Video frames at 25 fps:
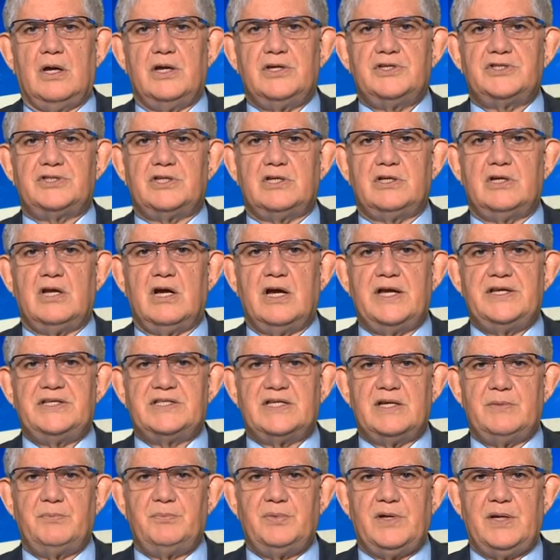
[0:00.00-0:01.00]
has denied
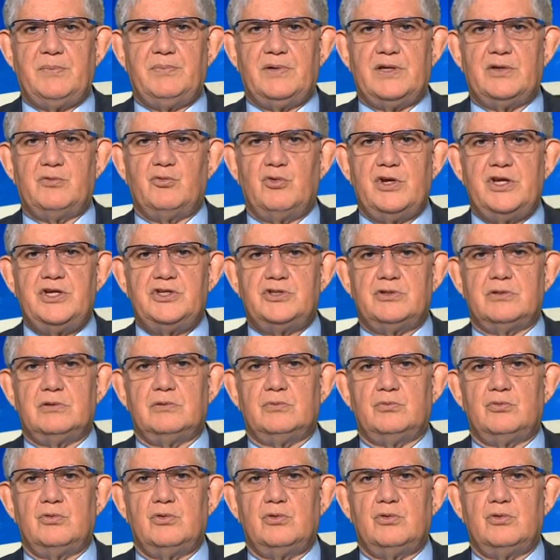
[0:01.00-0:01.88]
some people in regional,